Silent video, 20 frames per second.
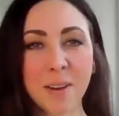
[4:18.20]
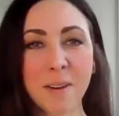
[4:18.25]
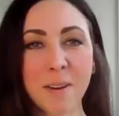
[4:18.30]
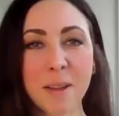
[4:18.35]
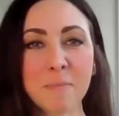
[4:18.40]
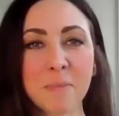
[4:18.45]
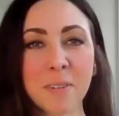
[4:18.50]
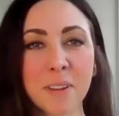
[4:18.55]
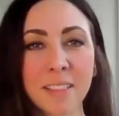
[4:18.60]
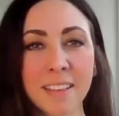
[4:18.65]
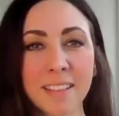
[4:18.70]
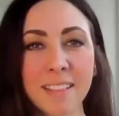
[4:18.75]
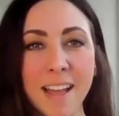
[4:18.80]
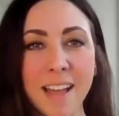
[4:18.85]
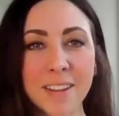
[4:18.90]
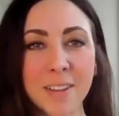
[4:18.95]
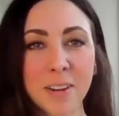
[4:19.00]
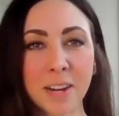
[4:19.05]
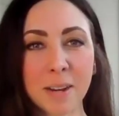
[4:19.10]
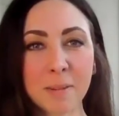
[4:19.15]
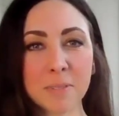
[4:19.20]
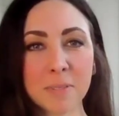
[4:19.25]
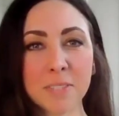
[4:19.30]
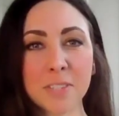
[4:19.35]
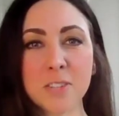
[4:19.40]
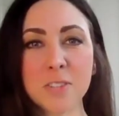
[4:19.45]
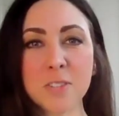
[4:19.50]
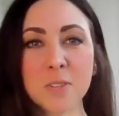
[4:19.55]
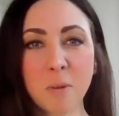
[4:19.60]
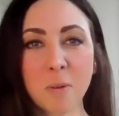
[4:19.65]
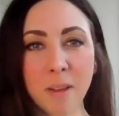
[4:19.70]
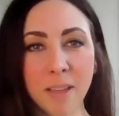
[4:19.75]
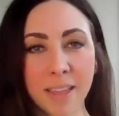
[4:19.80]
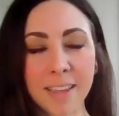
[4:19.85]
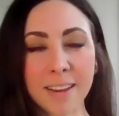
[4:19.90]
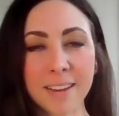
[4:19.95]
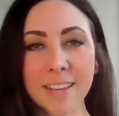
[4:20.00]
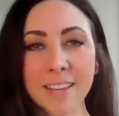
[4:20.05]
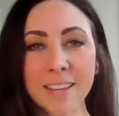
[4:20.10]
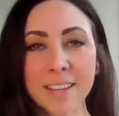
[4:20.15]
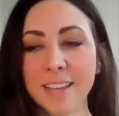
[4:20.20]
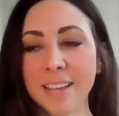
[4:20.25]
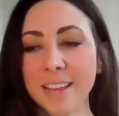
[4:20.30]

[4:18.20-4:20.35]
so I'm really glad you're able to join.